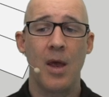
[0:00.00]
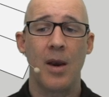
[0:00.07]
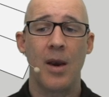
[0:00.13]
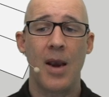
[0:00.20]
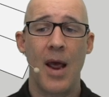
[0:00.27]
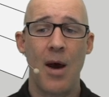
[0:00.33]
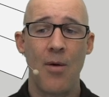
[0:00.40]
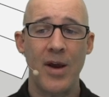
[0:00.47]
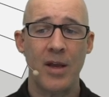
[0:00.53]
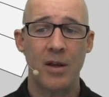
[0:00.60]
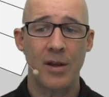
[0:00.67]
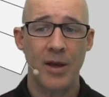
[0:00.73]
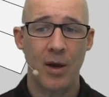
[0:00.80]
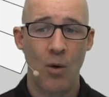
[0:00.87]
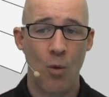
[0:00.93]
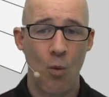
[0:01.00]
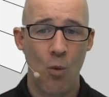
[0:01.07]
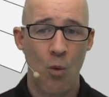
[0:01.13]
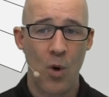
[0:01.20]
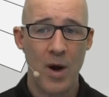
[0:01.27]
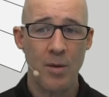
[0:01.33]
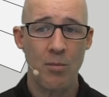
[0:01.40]
Now I click
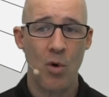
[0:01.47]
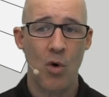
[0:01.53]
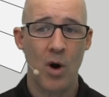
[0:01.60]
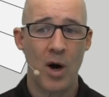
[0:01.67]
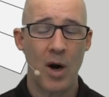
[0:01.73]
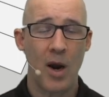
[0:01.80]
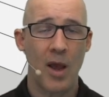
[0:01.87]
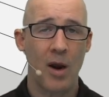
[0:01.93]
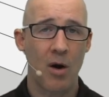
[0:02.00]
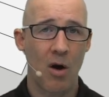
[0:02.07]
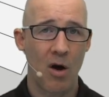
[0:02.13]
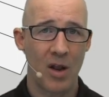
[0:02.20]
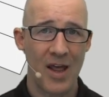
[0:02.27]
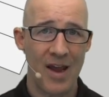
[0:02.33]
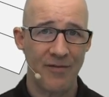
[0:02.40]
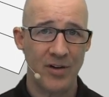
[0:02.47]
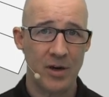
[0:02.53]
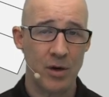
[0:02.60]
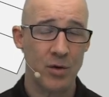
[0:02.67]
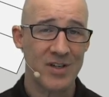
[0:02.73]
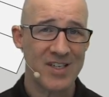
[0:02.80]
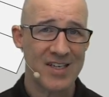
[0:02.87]
one more, and all I have to
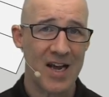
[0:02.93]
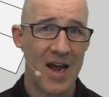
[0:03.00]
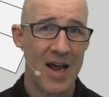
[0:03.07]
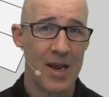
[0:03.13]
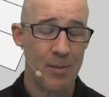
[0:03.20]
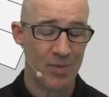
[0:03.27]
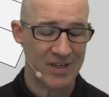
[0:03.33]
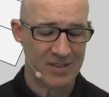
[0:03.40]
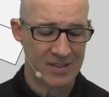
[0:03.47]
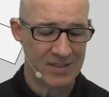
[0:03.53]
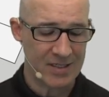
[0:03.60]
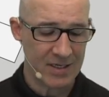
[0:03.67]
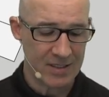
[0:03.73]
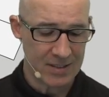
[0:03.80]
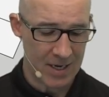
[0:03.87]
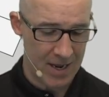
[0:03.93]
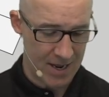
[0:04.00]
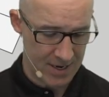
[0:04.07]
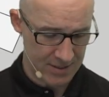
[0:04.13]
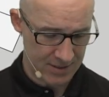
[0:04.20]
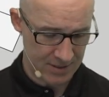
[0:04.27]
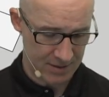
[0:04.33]
do is type
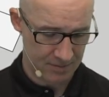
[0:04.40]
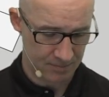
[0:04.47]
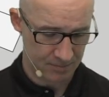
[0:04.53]
6S